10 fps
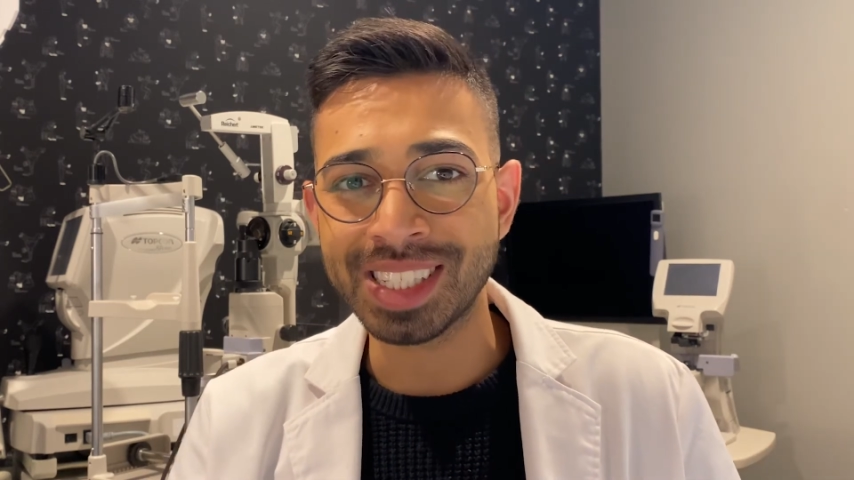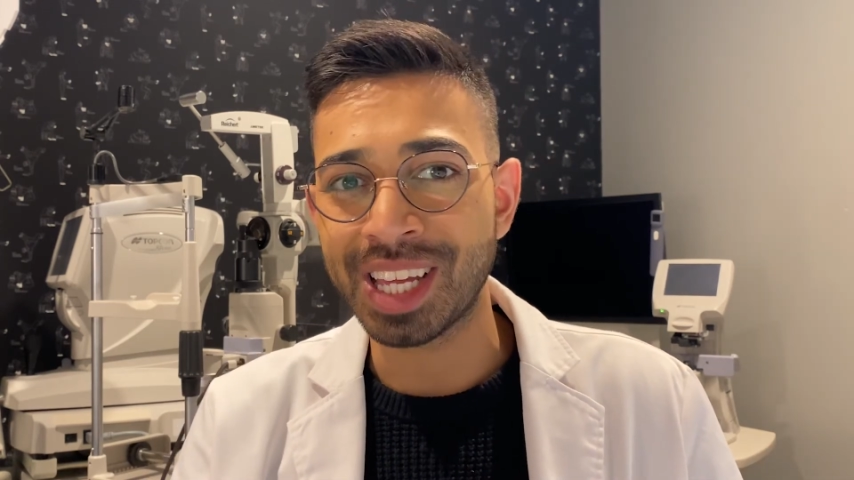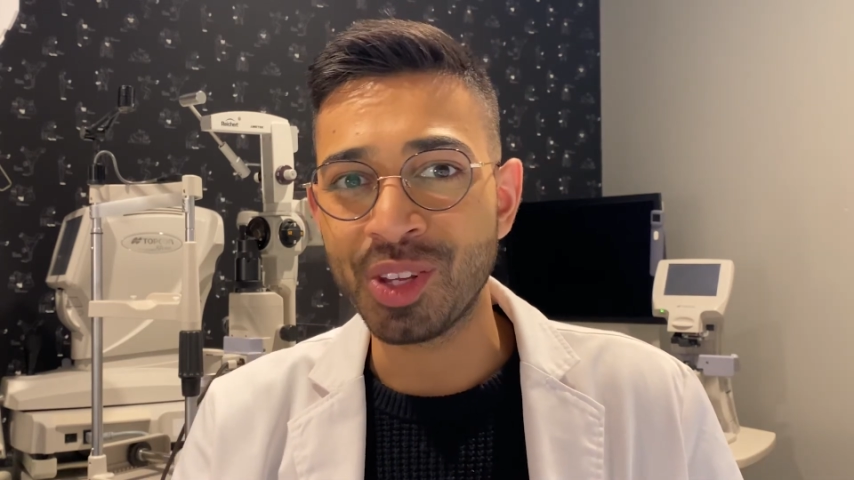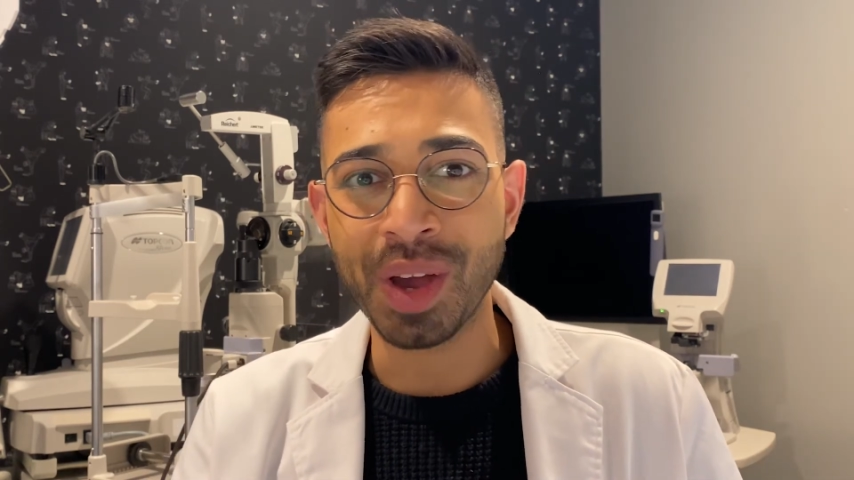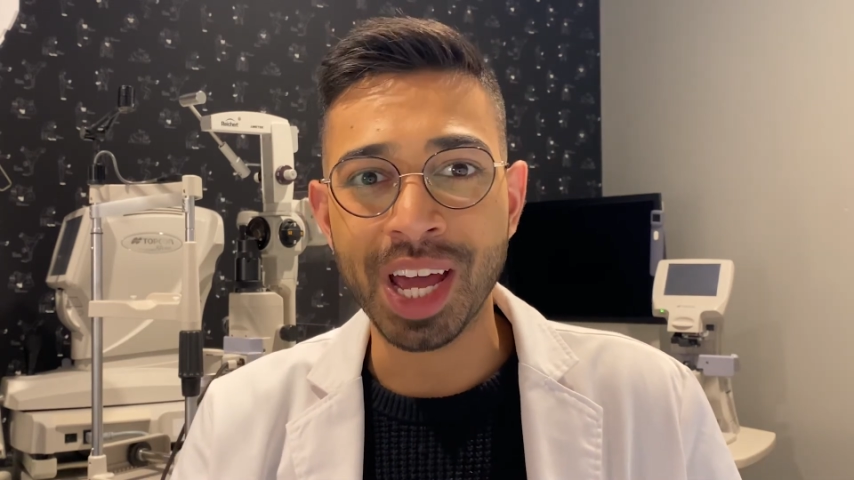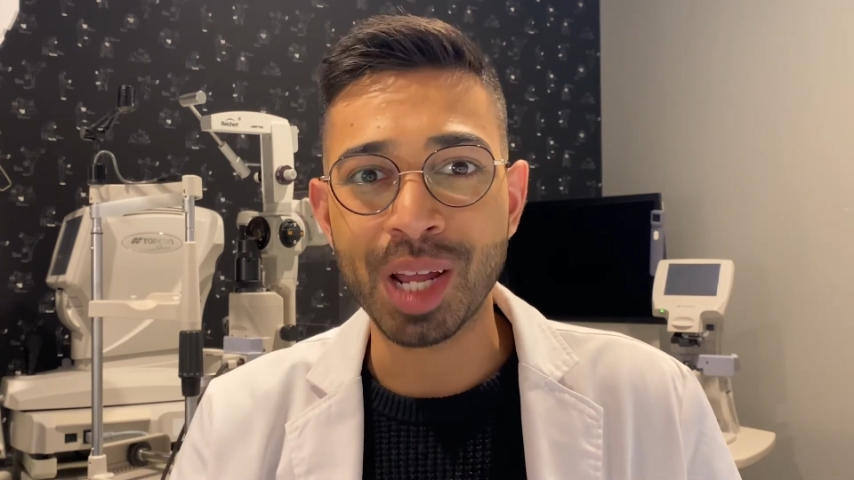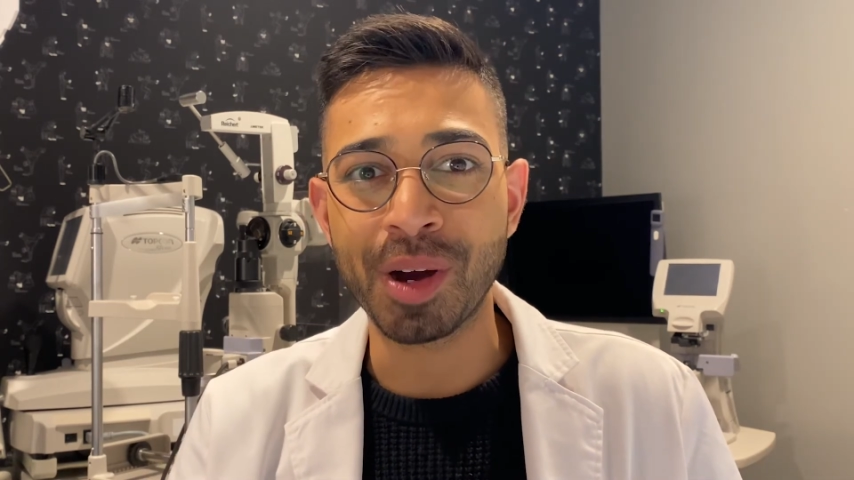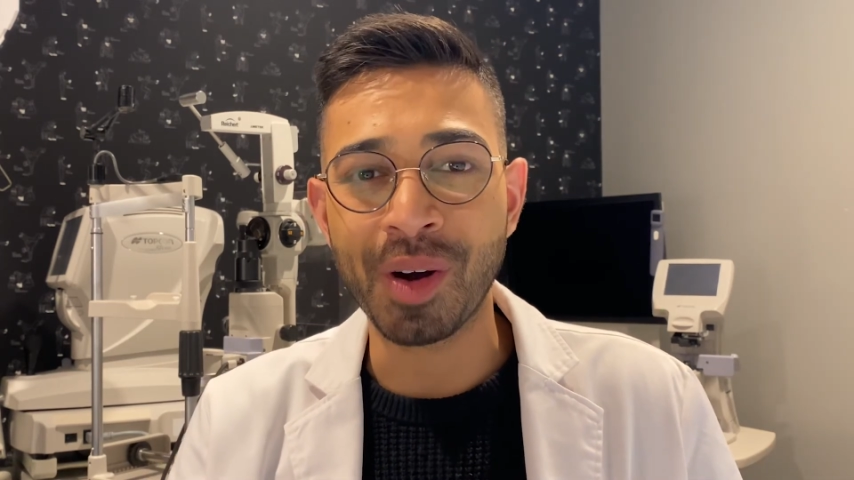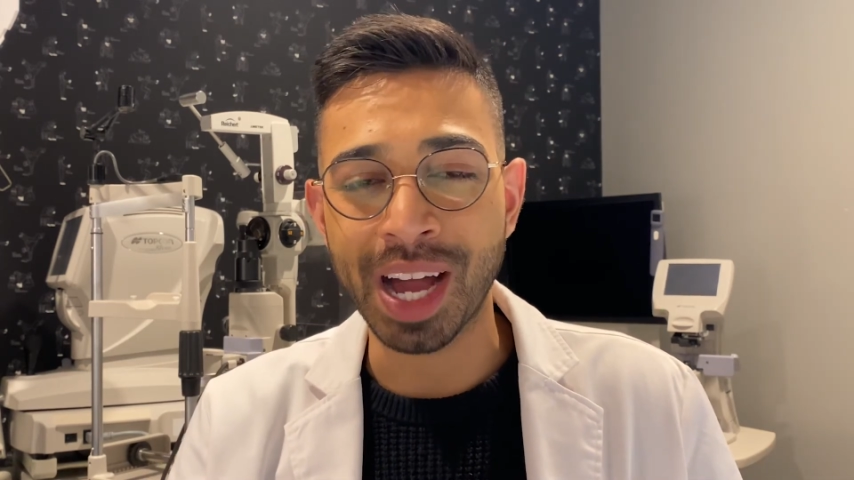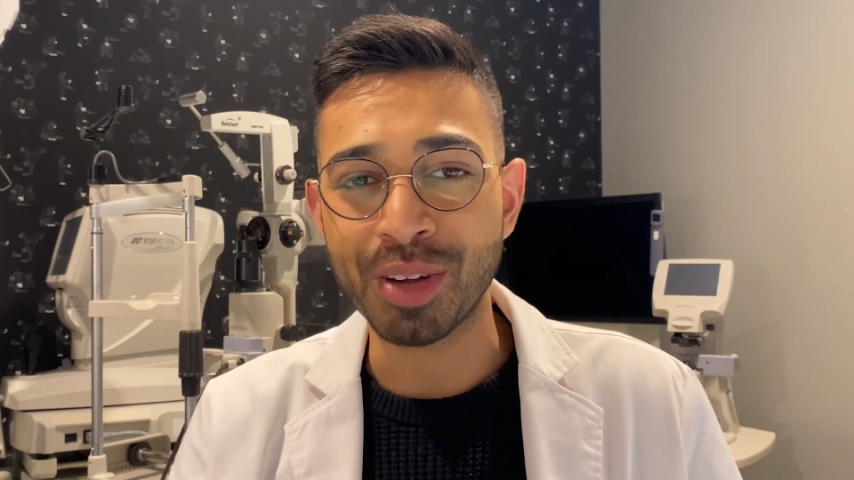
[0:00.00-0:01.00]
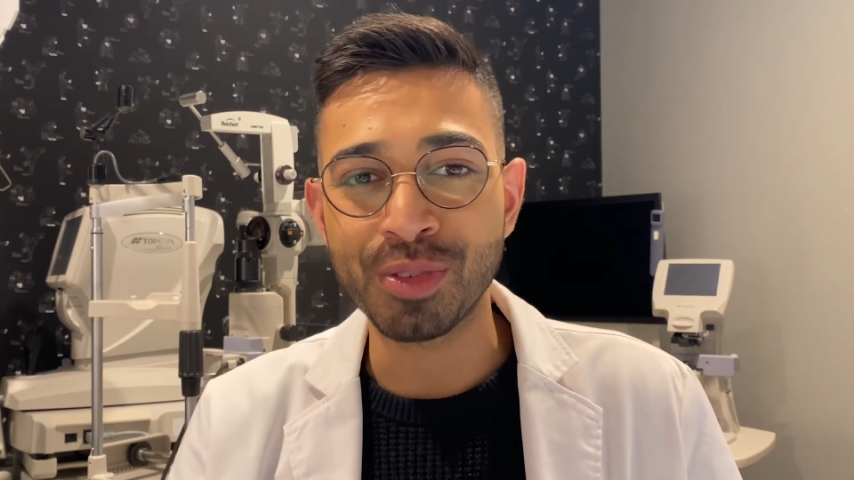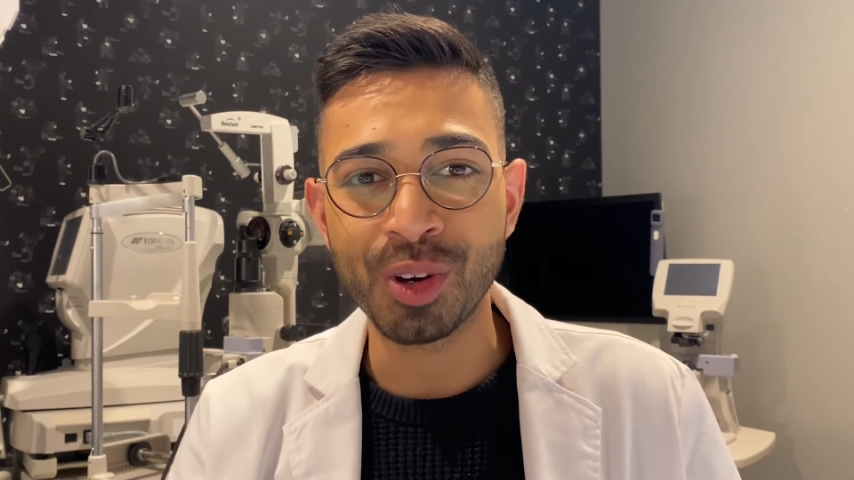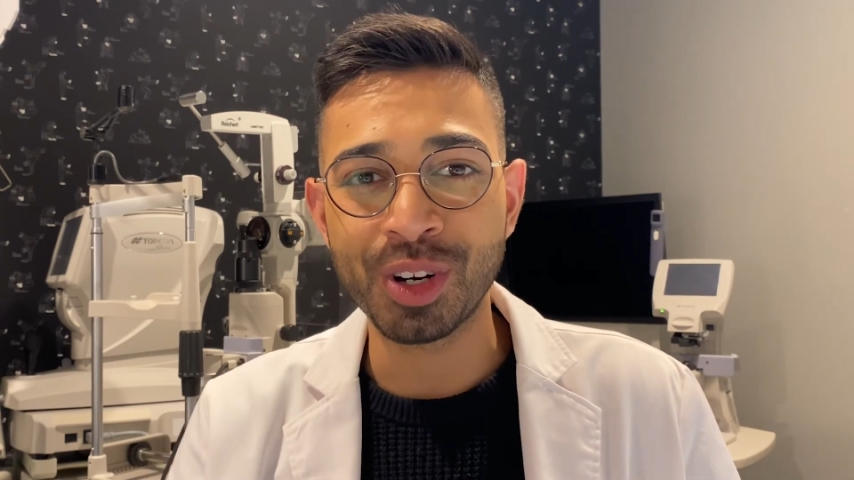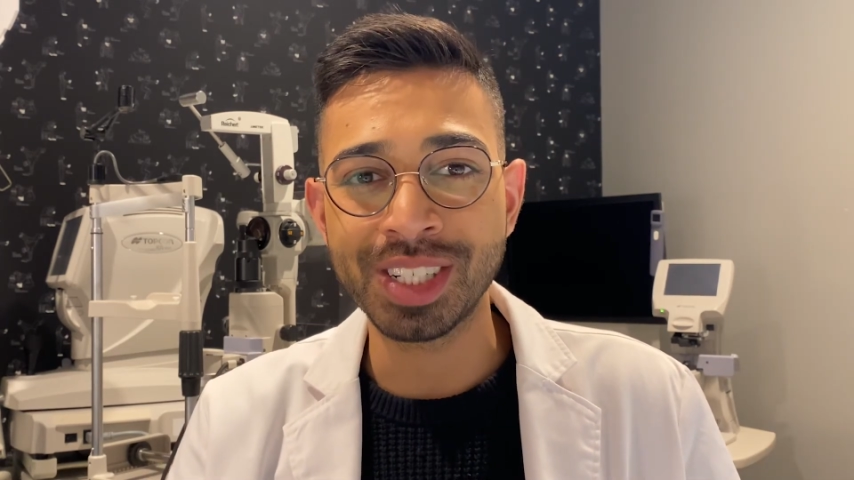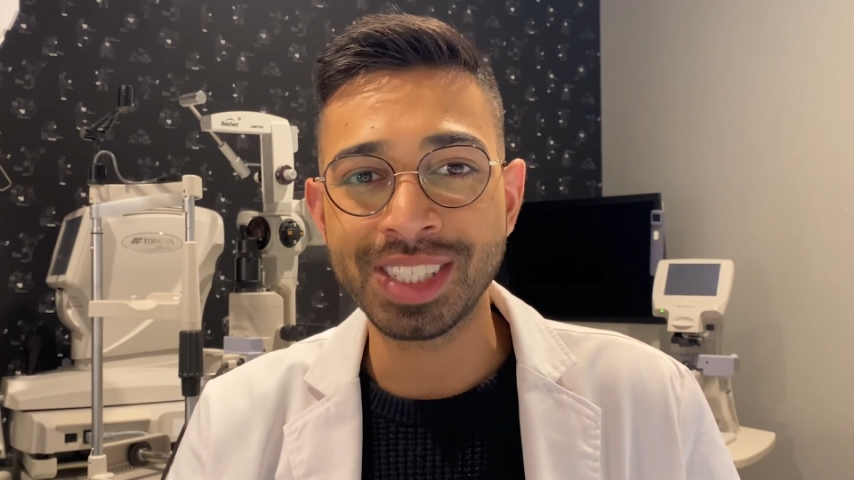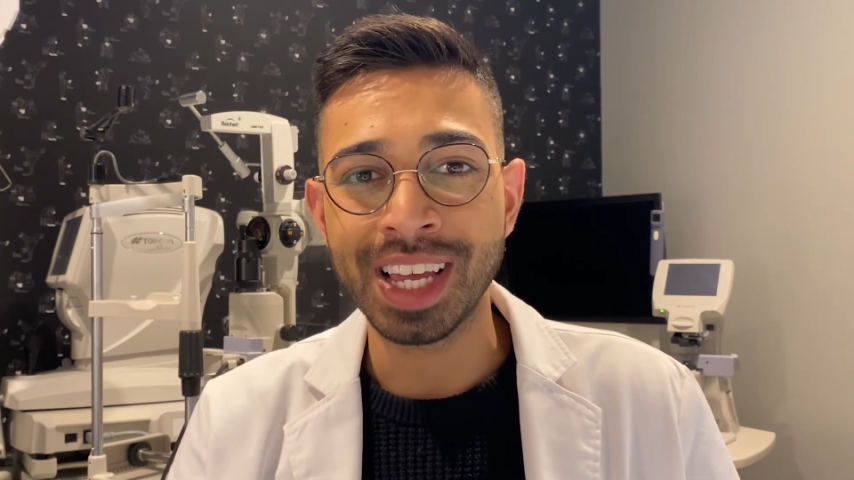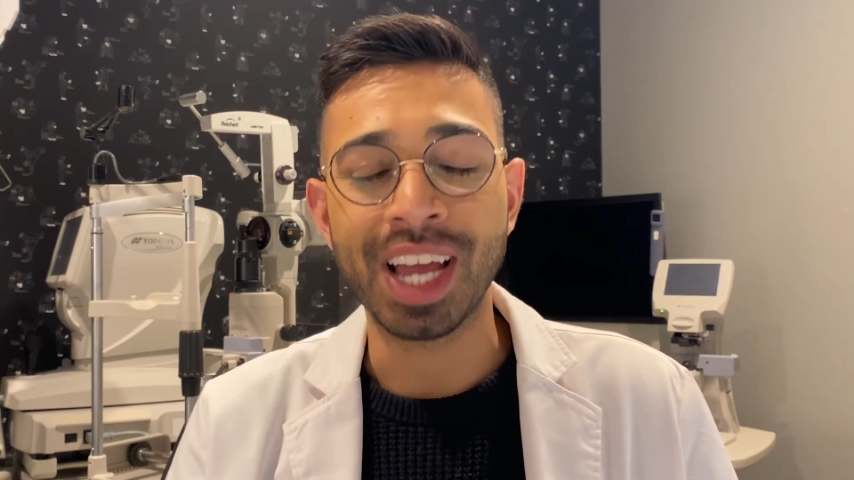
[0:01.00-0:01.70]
that you had about eye floaters,